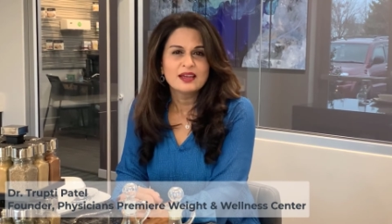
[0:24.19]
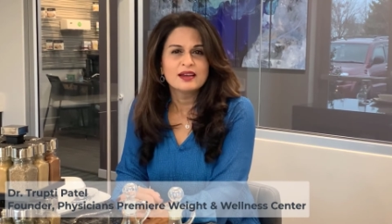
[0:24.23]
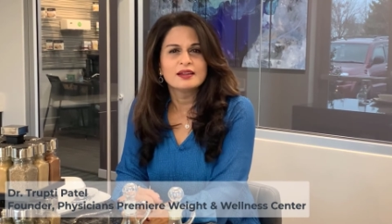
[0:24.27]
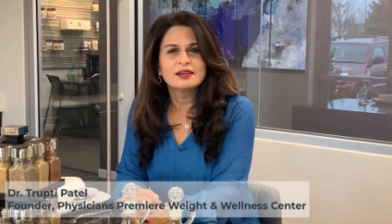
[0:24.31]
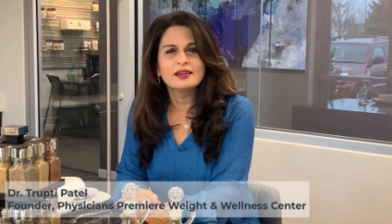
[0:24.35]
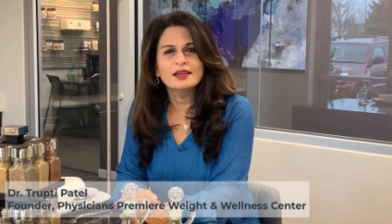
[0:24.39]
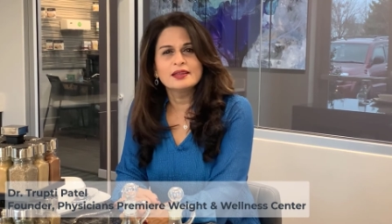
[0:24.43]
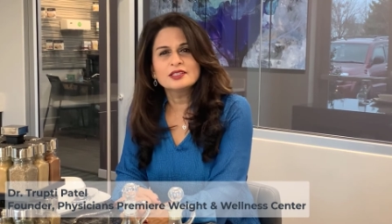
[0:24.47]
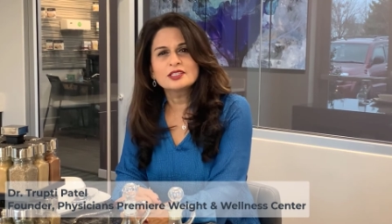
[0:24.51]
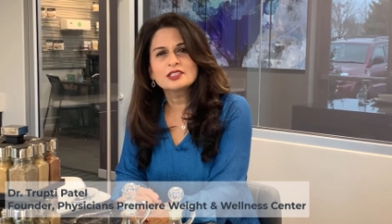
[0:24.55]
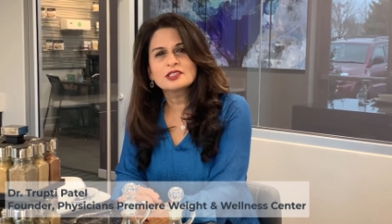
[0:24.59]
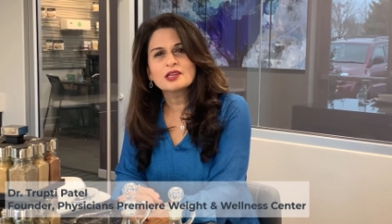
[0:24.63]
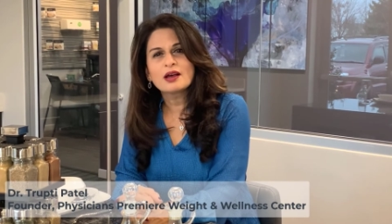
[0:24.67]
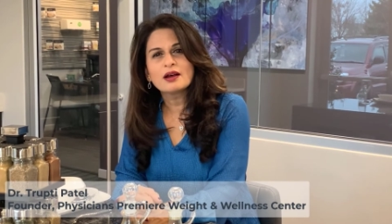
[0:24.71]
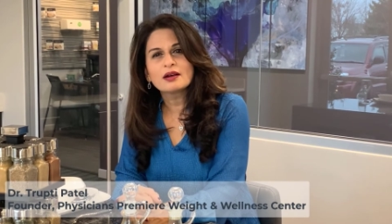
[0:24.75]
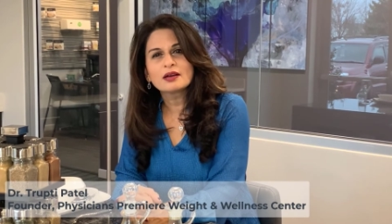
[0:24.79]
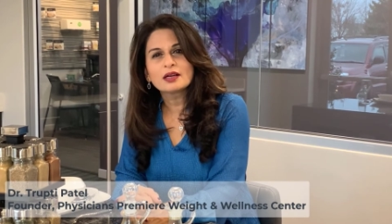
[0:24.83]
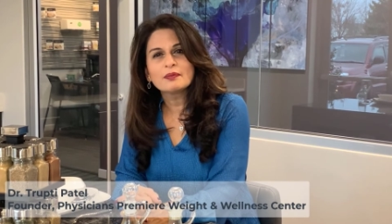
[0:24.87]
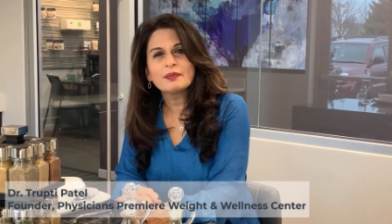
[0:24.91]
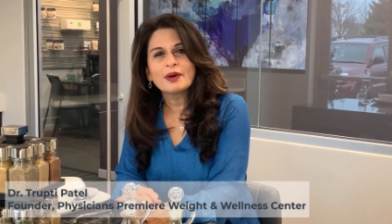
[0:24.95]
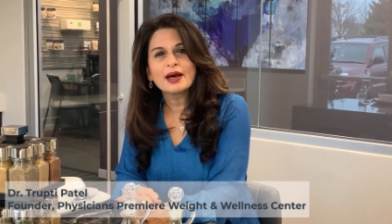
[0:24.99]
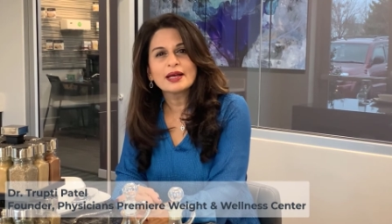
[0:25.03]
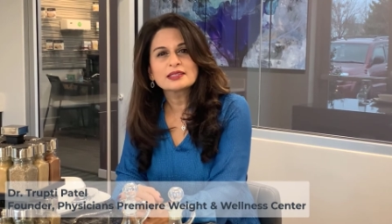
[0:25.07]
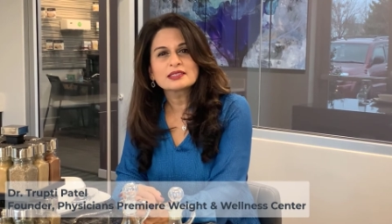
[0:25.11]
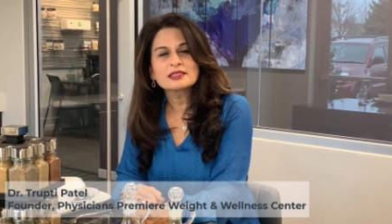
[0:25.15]
Let's talk
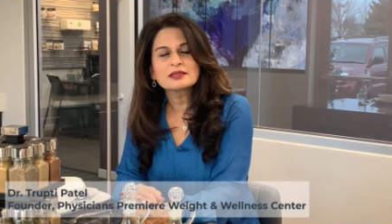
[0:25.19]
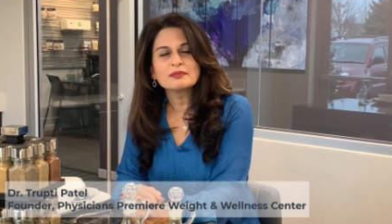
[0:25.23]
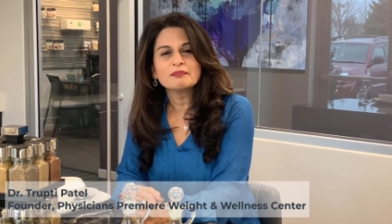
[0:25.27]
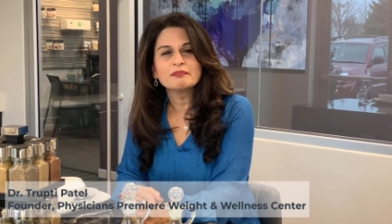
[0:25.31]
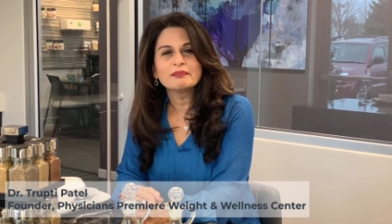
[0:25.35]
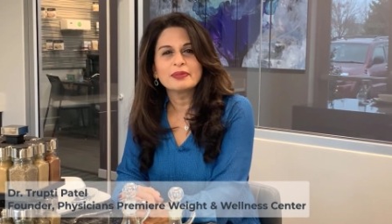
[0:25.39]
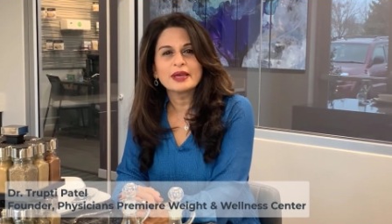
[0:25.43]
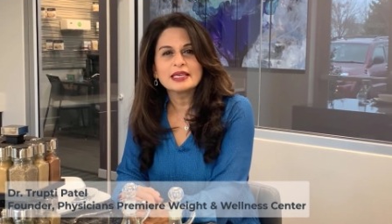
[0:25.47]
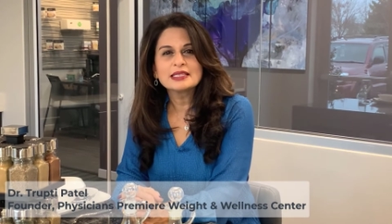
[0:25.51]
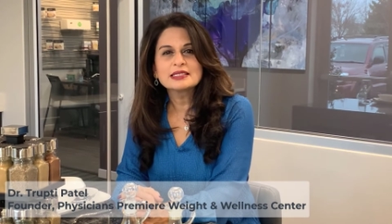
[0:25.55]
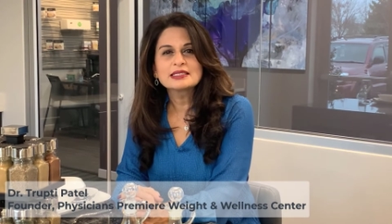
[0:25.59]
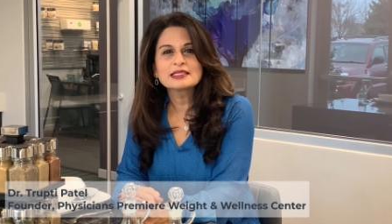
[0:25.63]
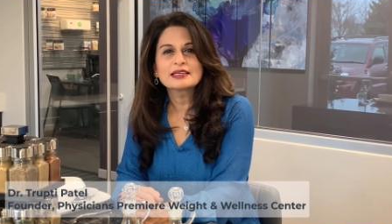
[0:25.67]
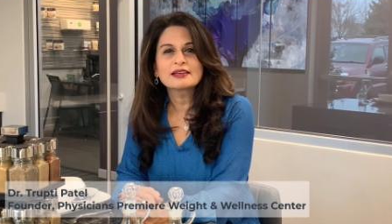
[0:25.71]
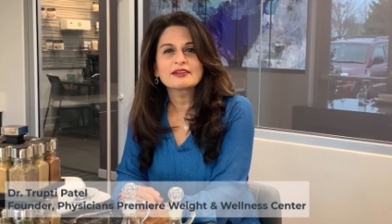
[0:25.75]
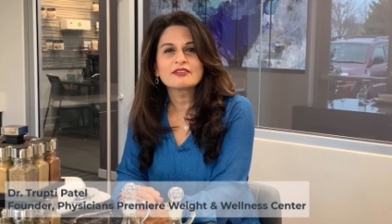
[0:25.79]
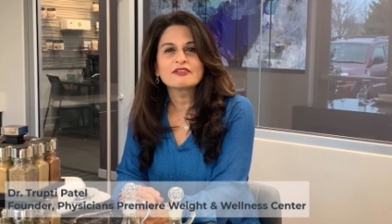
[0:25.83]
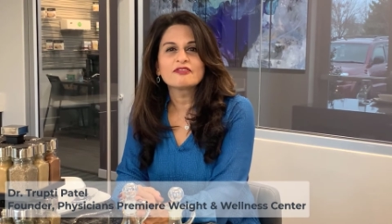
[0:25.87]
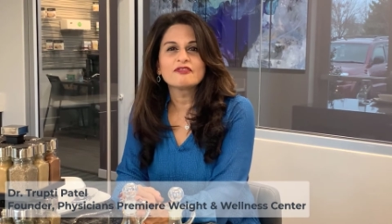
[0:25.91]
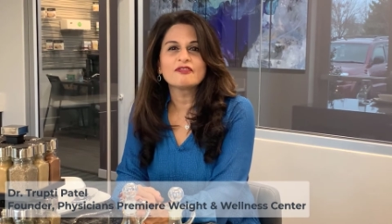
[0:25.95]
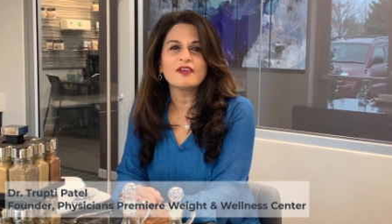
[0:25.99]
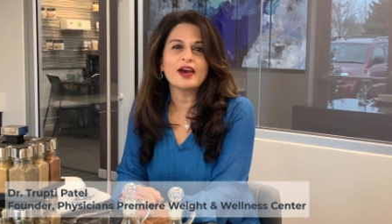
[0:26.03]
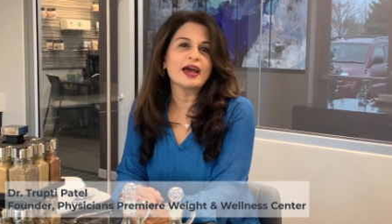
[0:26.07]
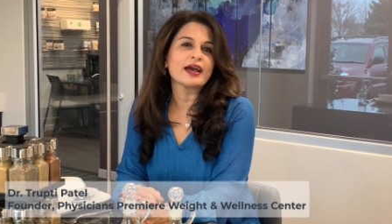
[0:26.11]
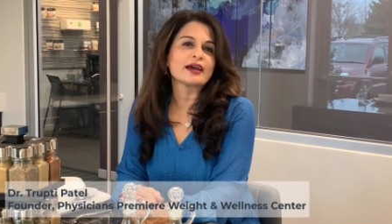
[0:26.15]
about some basic
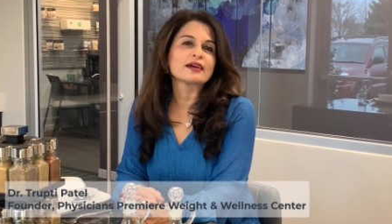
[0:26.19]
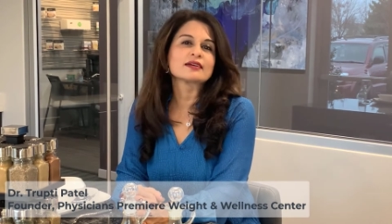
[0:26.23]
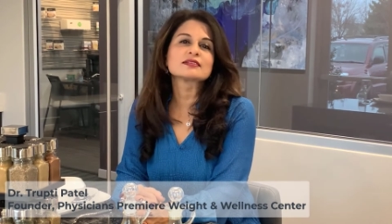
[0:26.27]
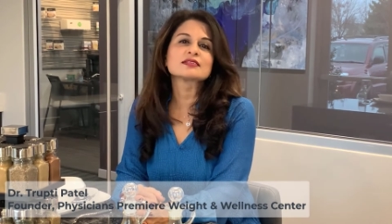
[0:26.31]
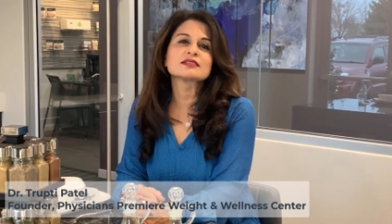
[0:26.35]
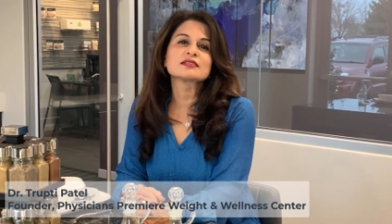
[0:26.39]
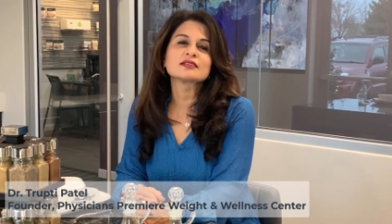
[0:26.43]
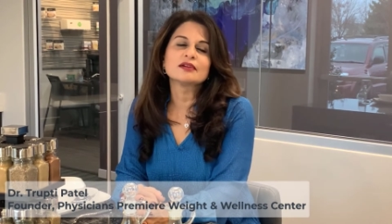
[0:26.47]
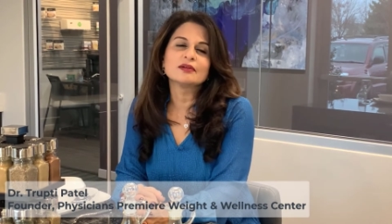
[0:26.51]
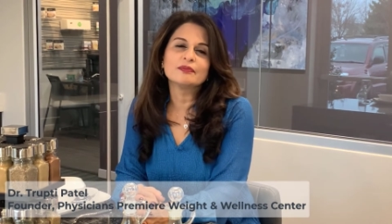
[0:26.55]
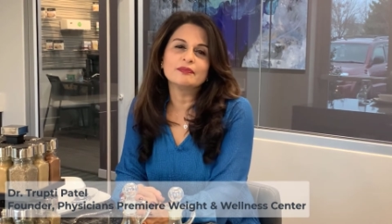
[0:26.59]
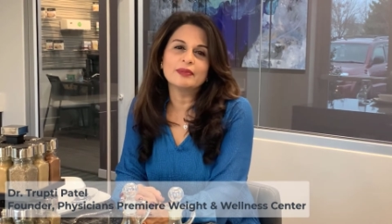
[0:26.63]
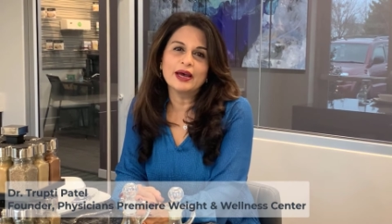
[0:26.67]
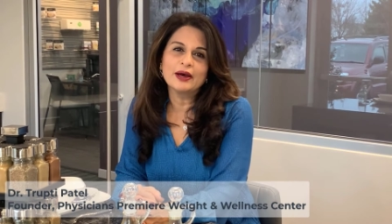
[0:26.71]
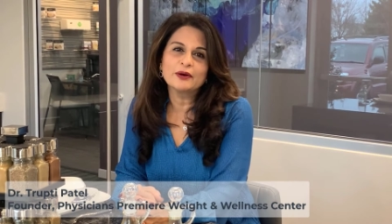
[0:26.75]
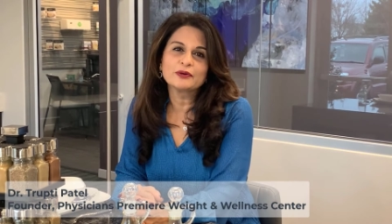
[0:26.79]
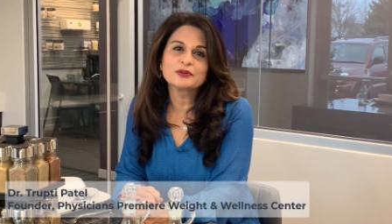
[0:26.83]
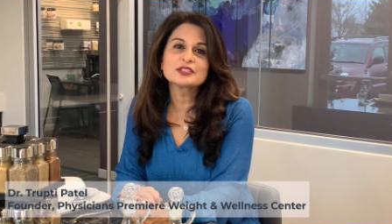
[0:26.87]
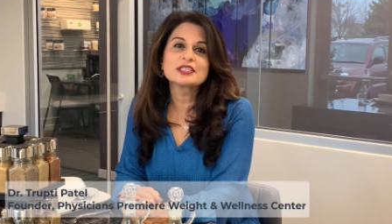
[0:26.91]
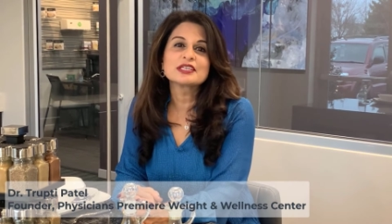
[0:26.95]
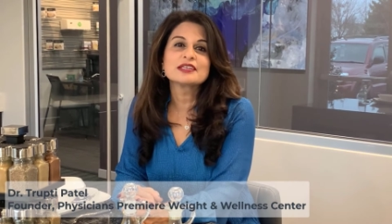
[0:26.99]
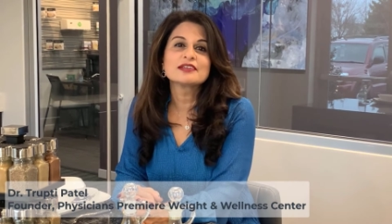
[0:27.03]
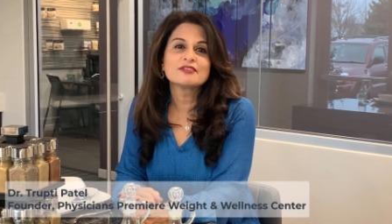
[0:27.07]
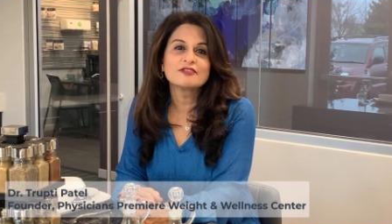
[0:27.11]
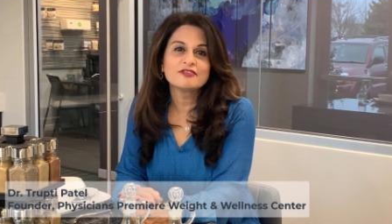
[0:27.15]
facts
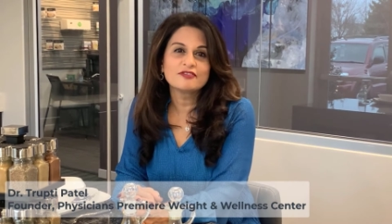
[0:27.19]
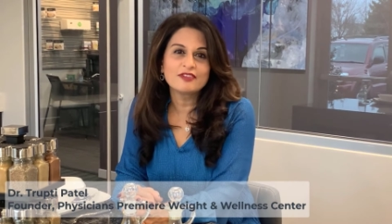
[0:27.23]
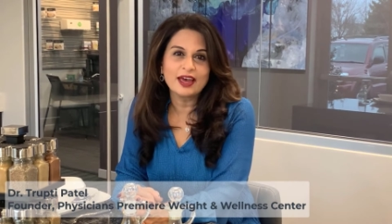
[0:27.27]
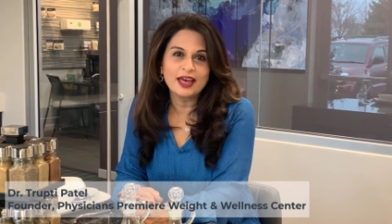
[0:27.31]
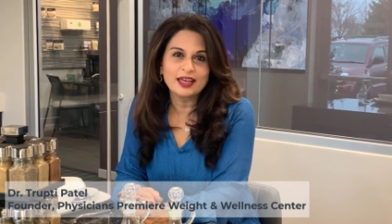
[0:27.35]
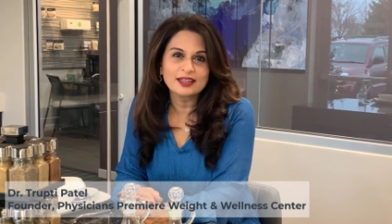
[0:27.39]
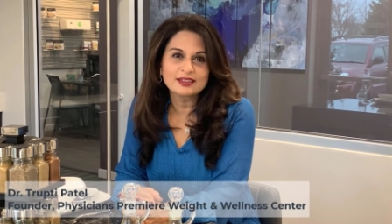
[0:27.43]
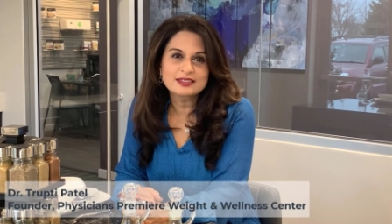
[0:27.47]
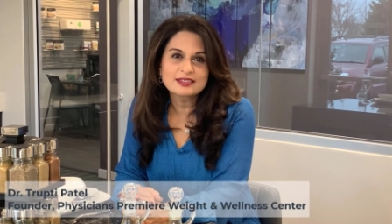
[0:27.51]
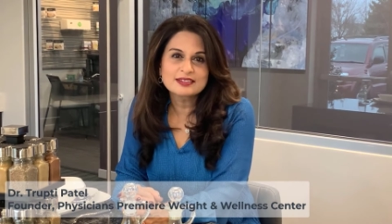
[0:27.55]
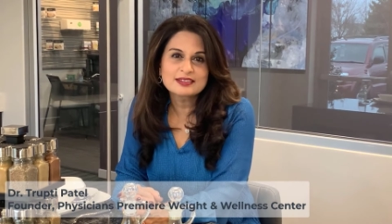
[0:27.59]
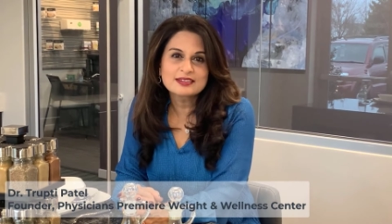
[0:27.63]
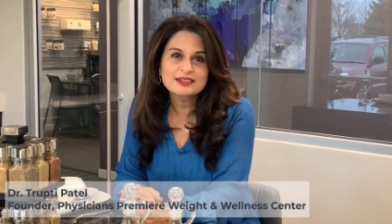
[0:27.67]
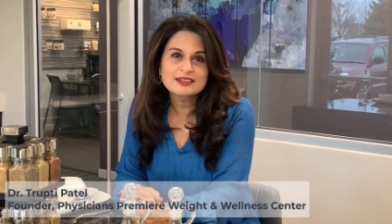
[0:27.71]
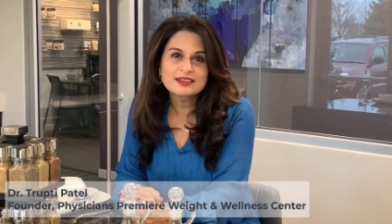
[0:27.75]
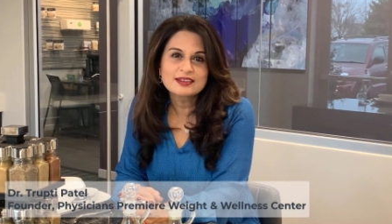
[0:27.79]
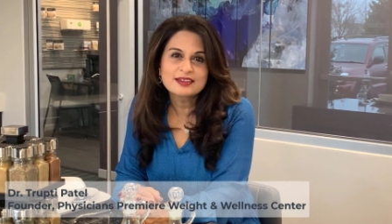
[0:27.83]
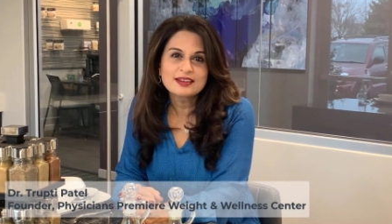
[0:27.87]
about fats.